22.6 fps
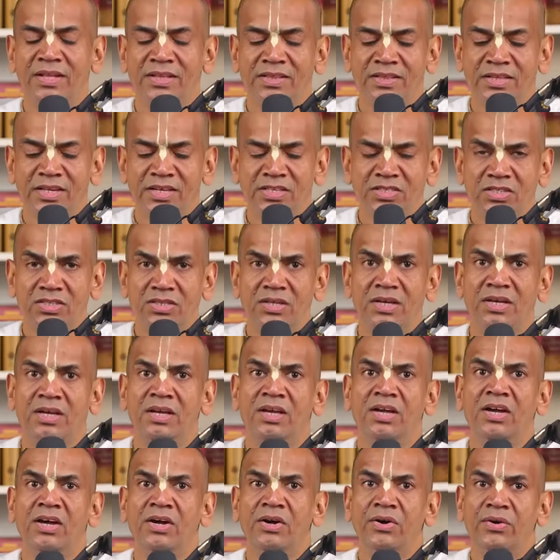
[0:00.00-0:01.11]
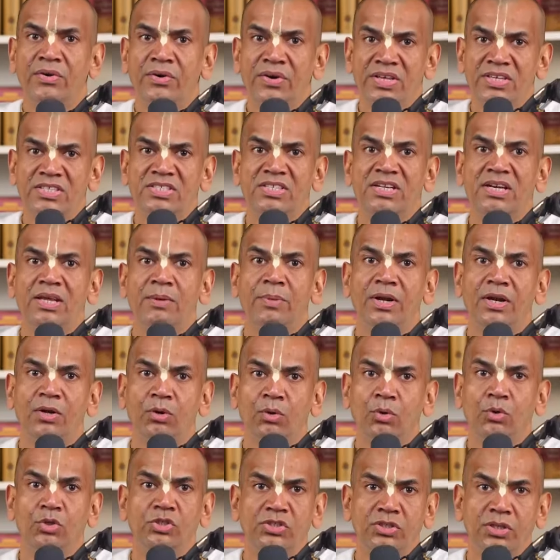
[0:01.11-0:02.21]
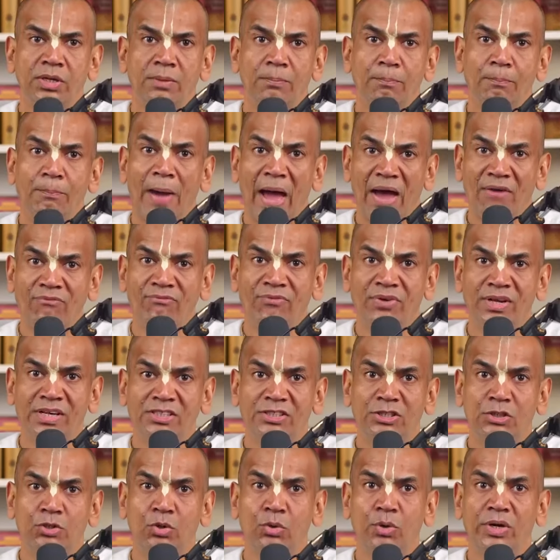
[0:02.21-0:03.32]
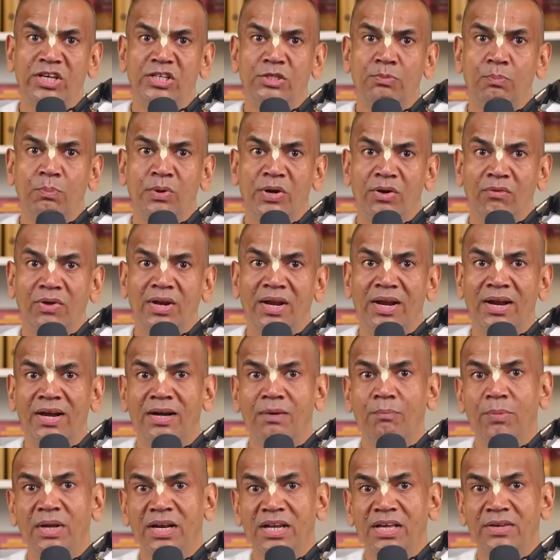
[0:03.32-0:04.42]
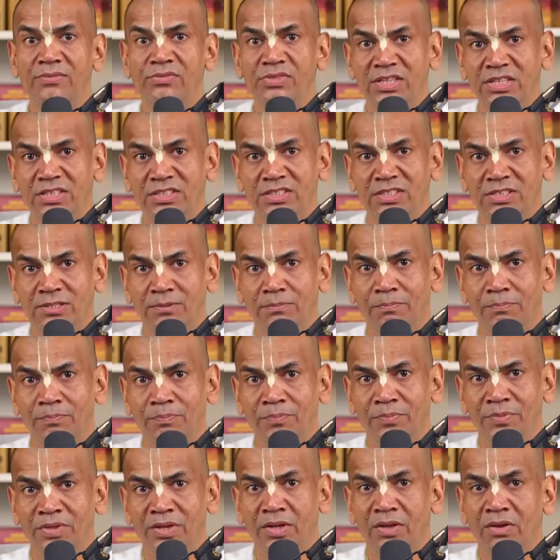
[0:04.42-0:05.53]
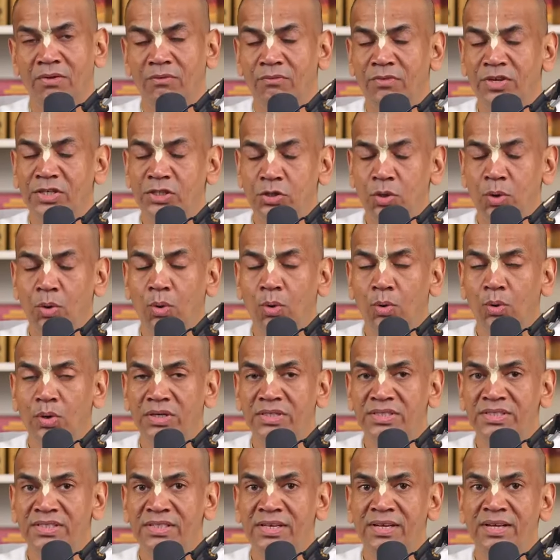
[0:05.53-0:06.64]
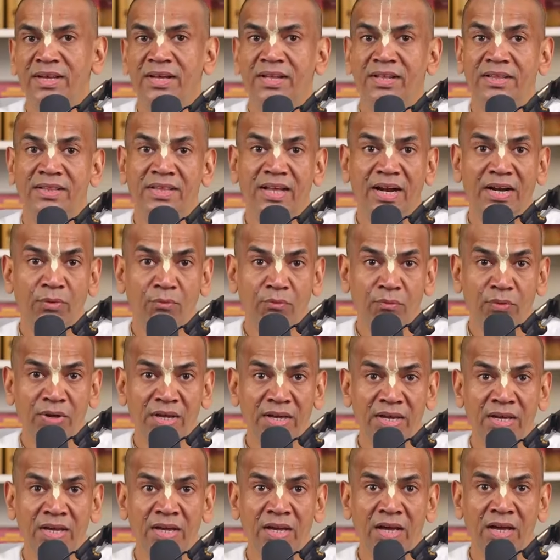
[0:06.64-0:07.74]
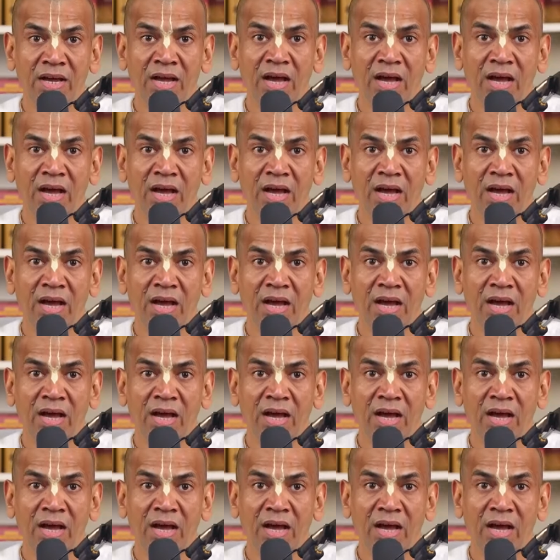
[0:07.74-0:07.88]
This reasonable question baffles today's prevalent belief system, which holds that we,